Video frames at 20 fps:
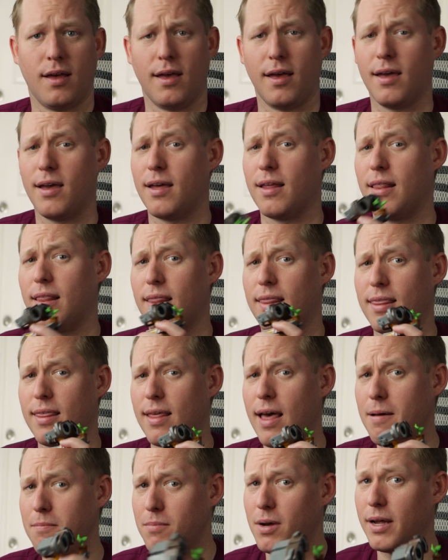And
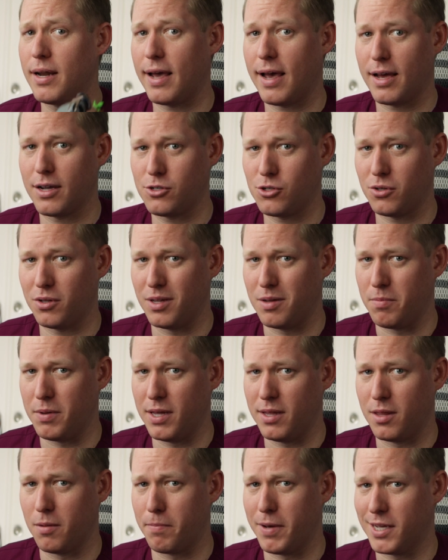that might actually
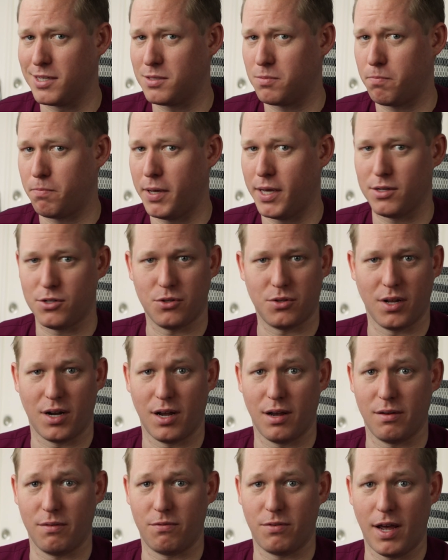be the best pitch that
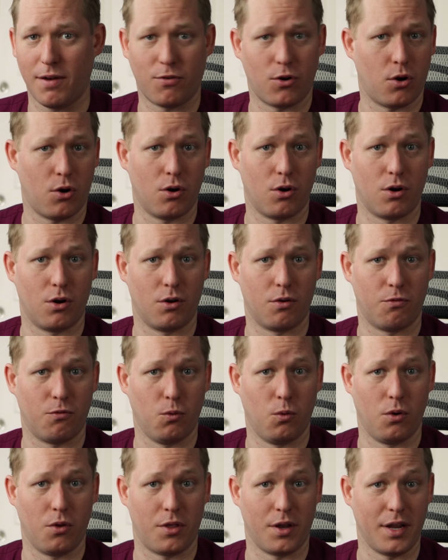I've ever heard
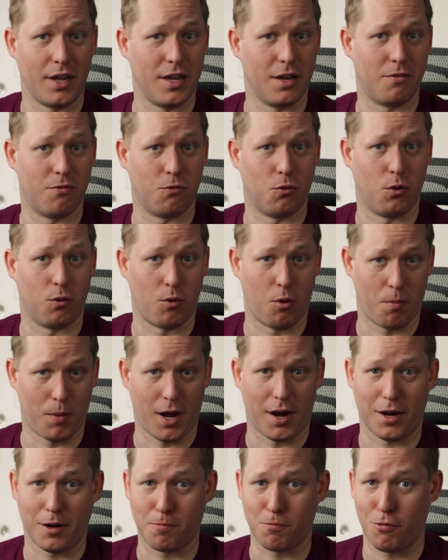for the need for
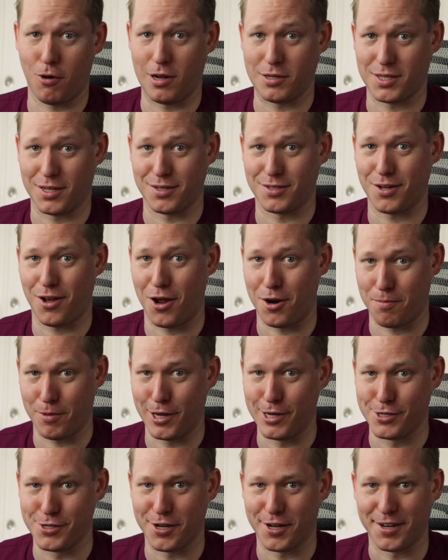robotic process
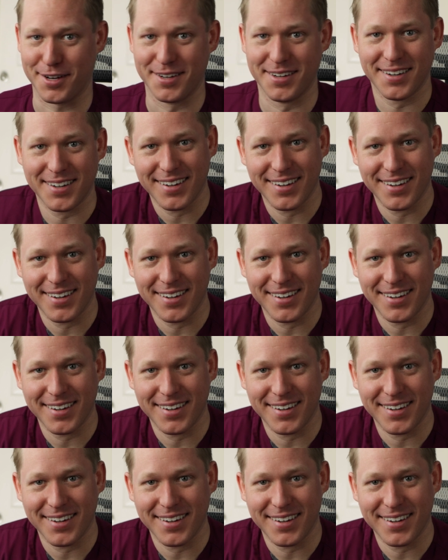automation.